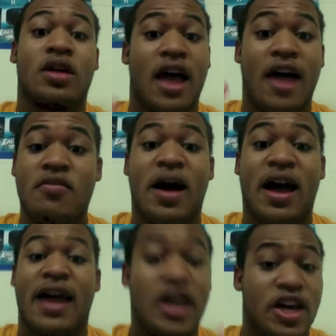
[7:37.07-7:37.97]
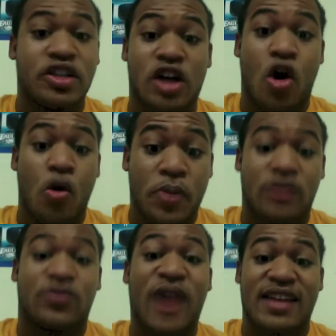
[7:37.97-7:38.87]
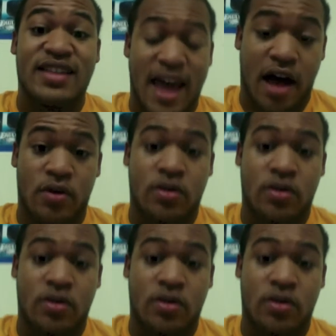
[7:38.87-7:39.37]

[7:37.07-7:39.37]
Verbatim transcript: Everybody, ears open right now.